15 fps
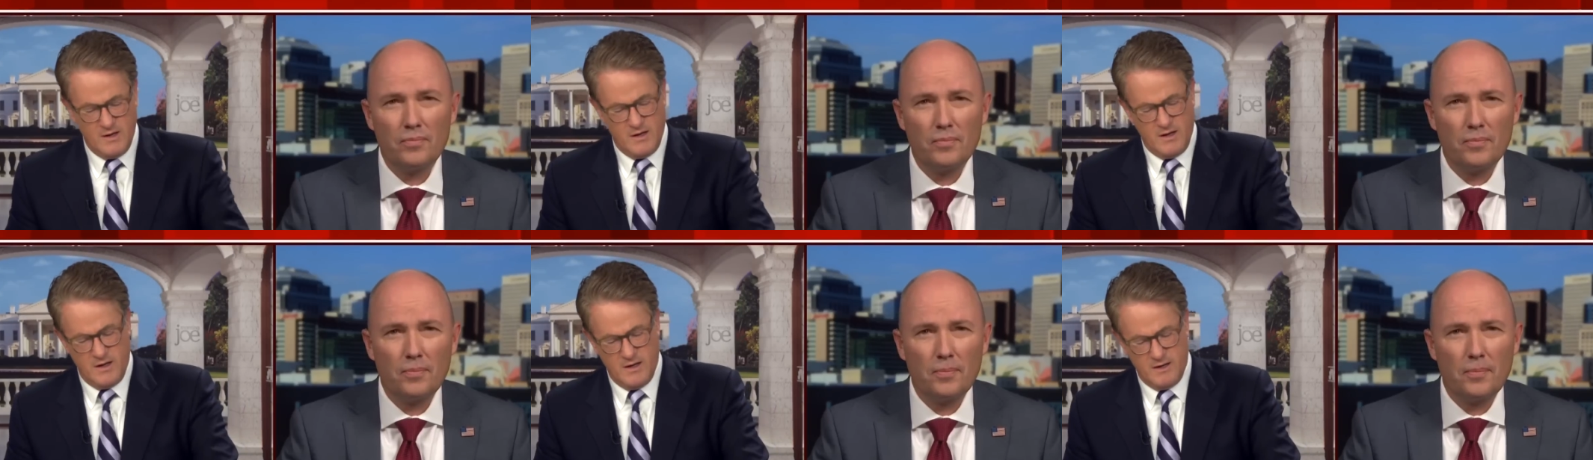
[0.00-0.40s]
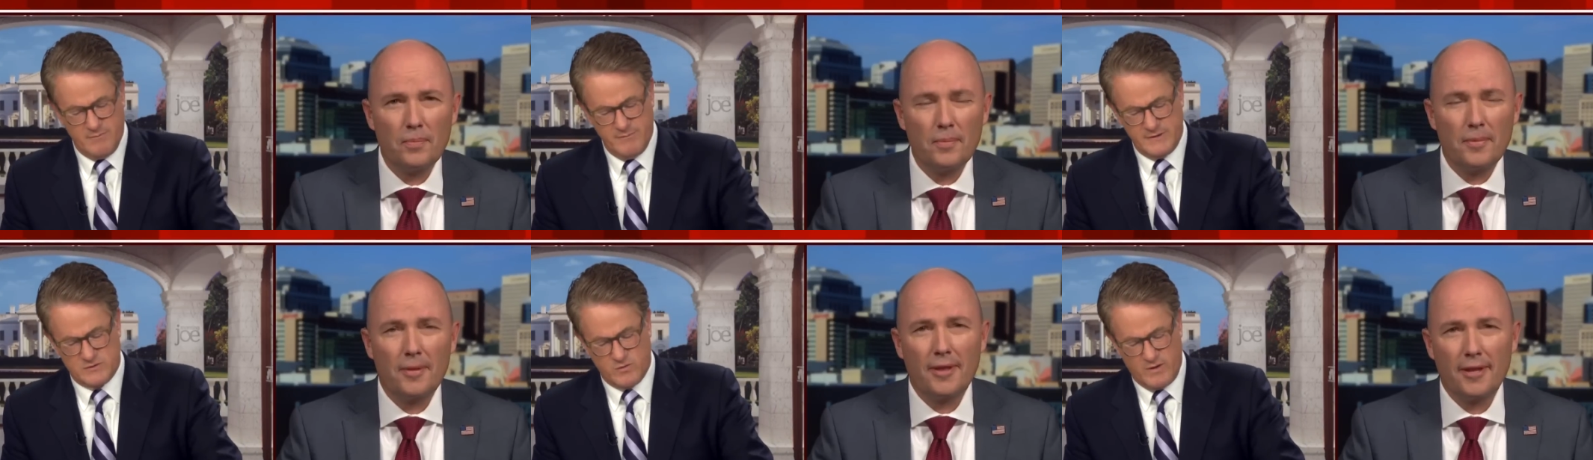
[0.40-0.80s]
Speaker 1: Uh,
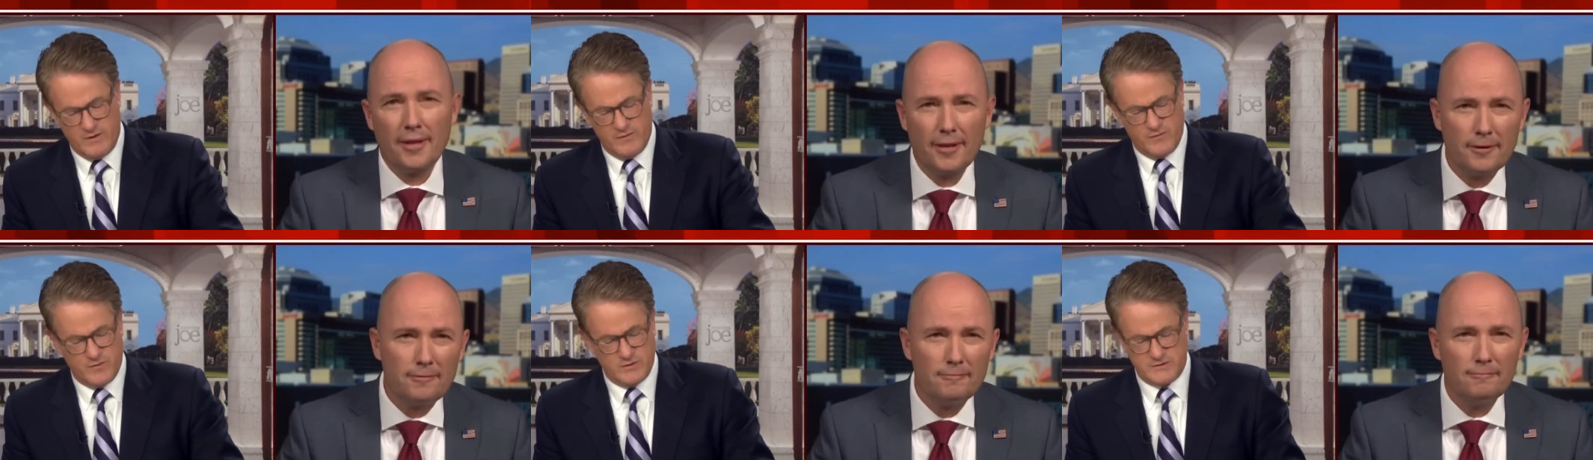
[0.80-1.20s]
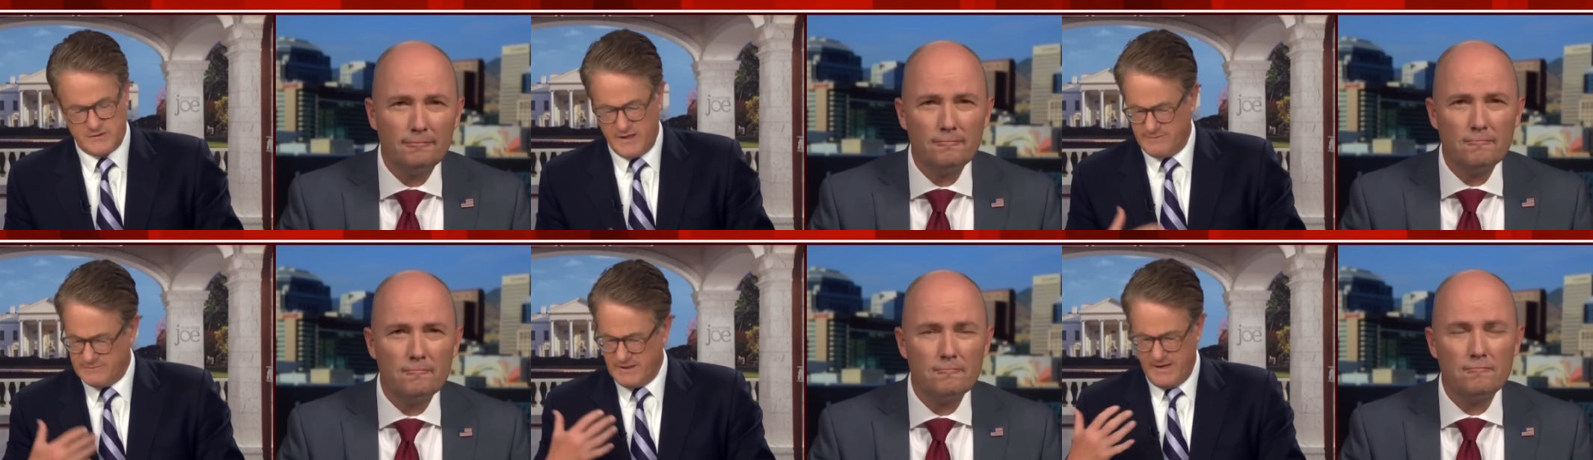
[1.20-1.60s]
it's one of the first
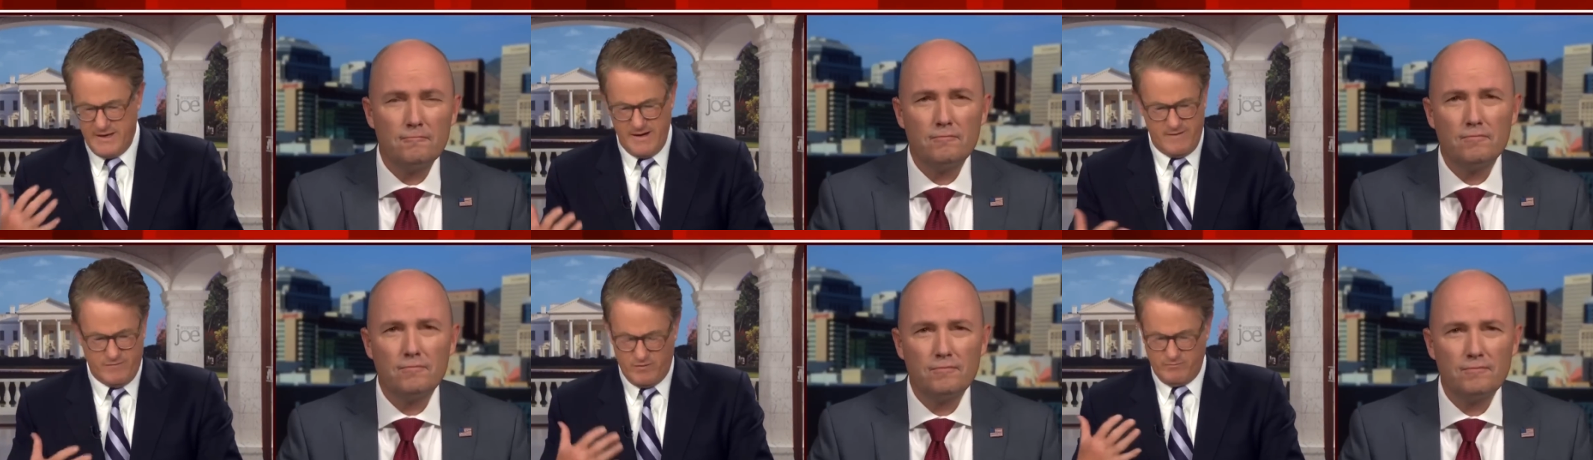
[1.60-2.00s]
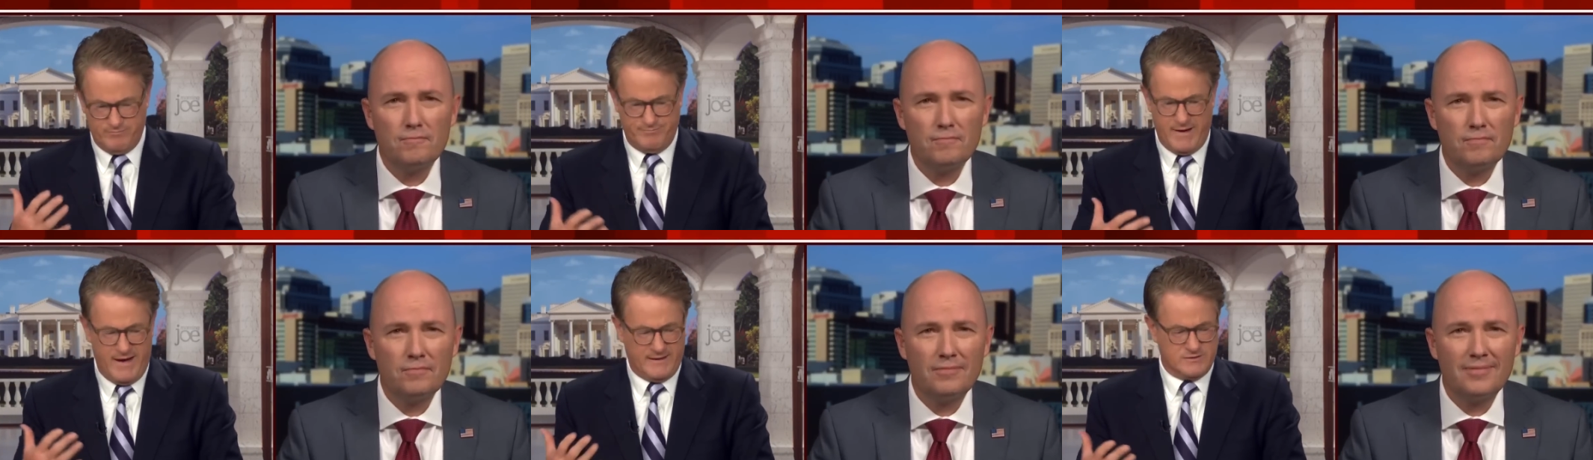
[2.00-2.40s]
times I ever
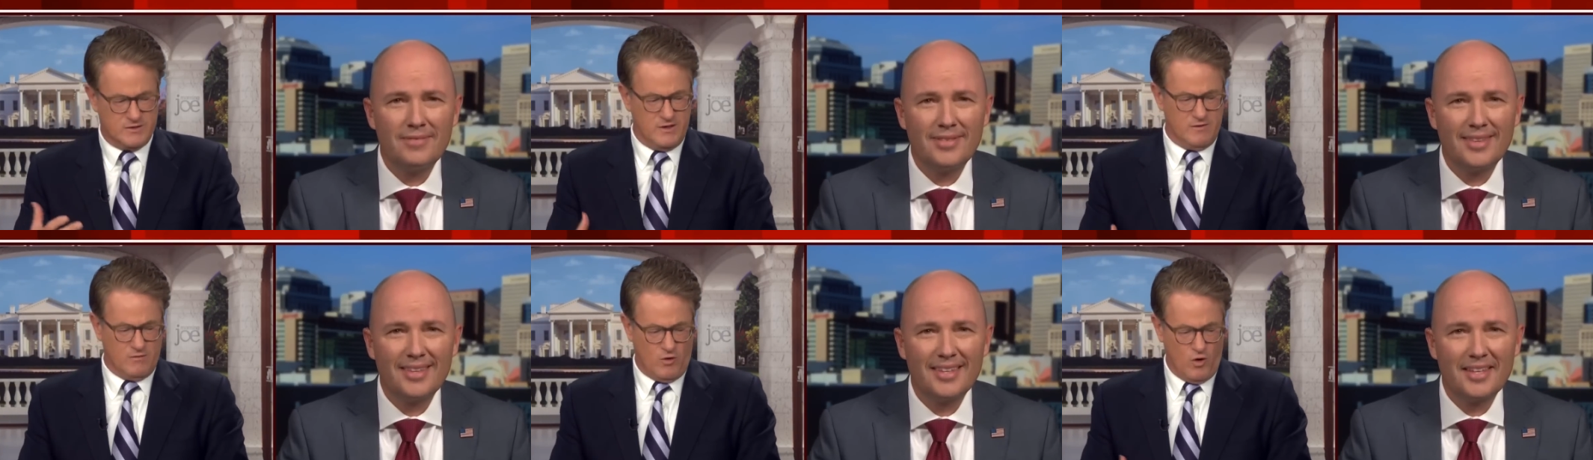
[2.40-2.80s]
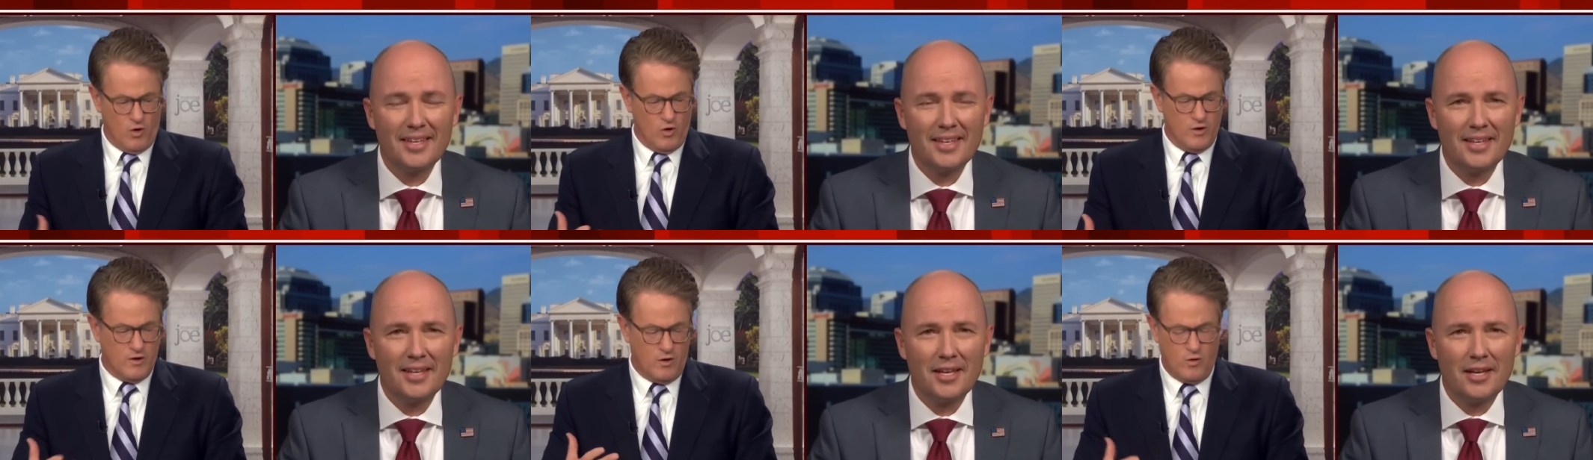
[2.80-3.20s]
actually
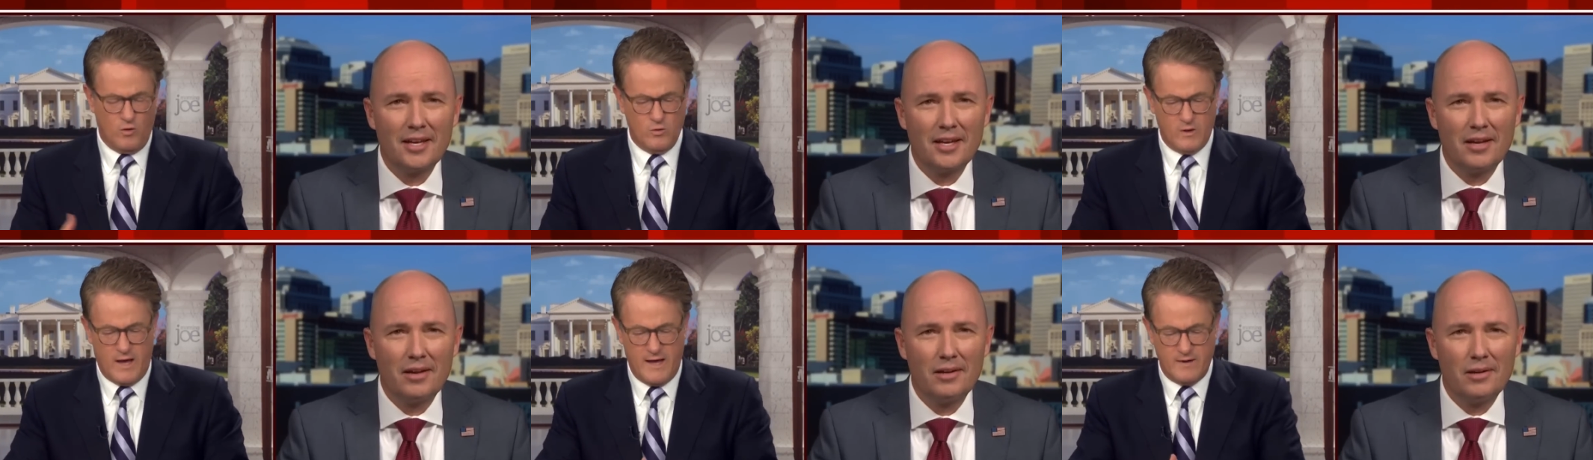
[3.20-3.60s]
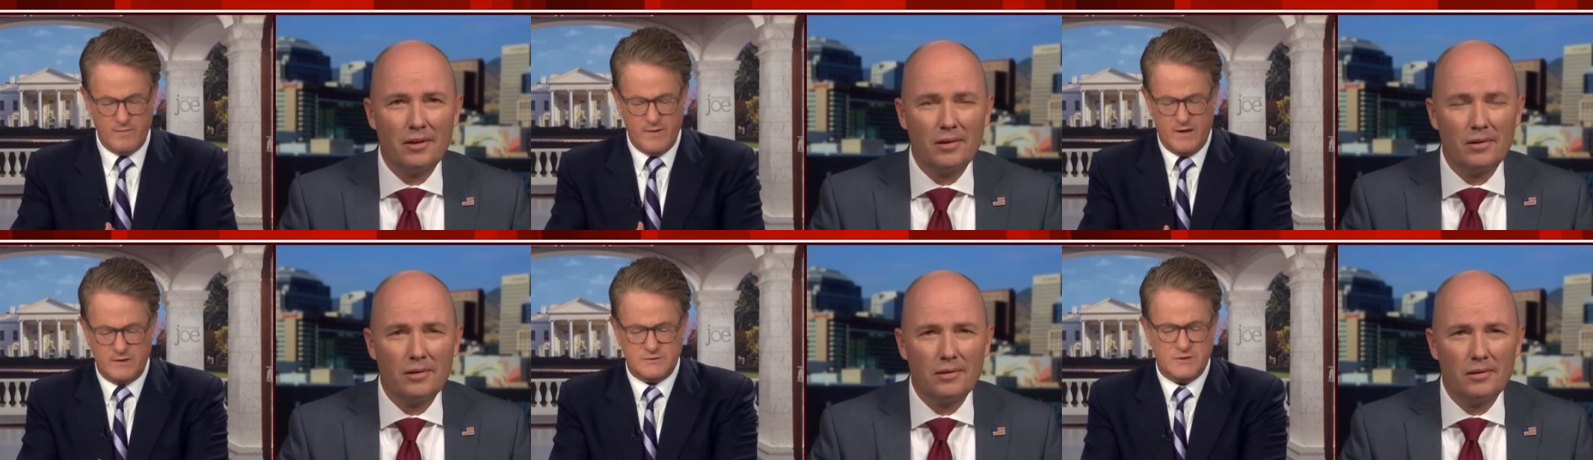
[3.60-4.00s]
heard a whole lot
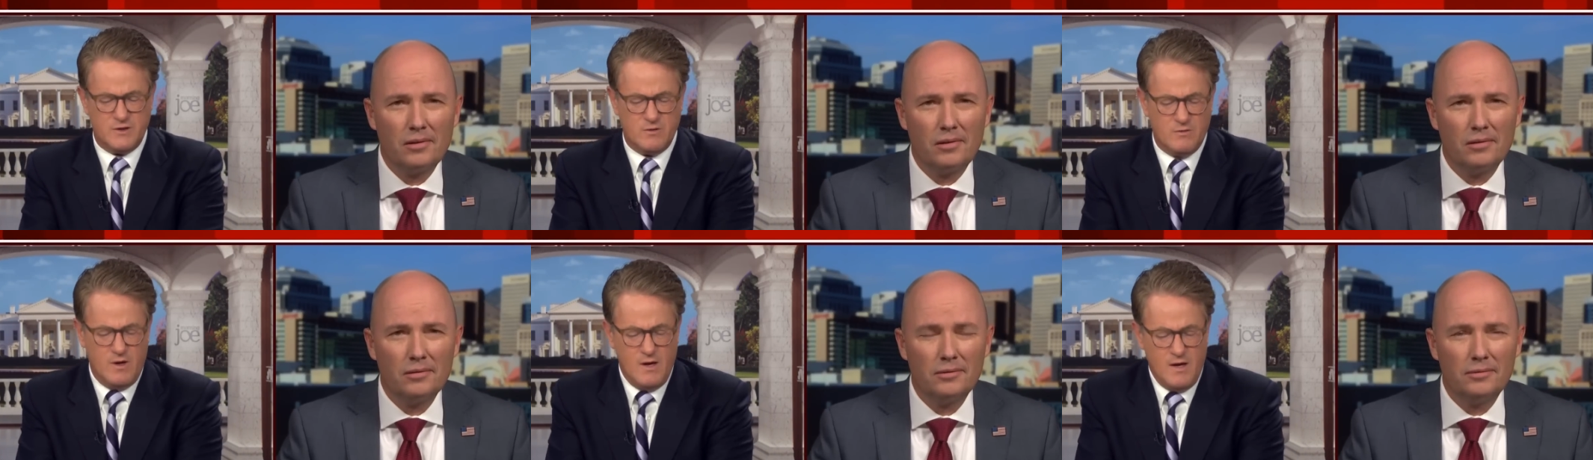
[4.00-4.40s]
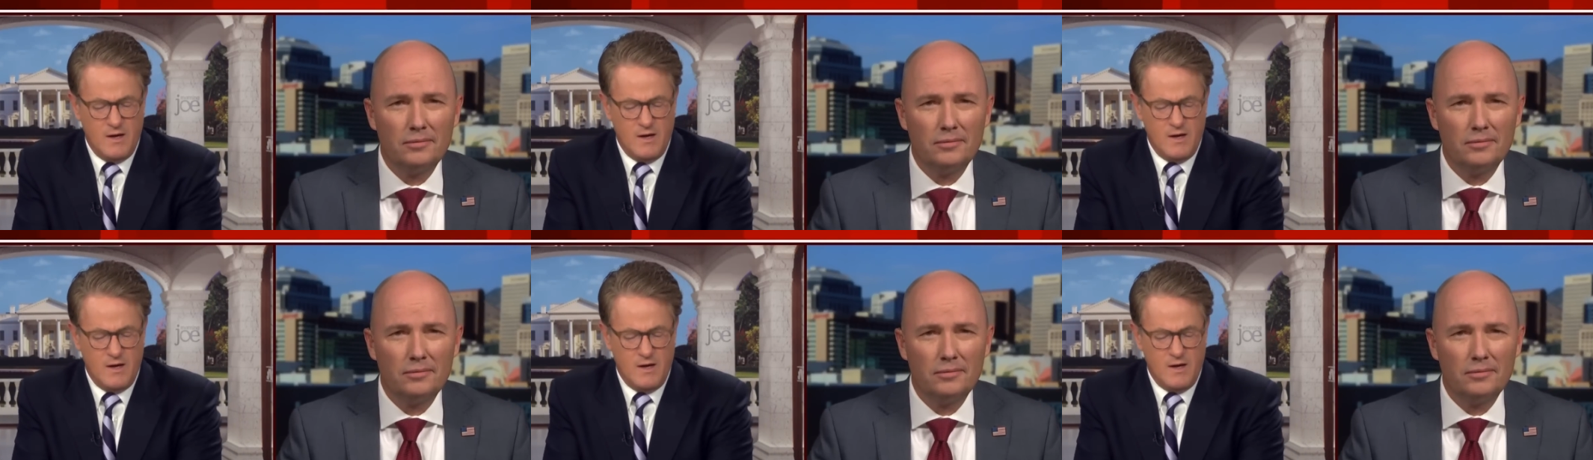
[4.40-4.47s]
about you.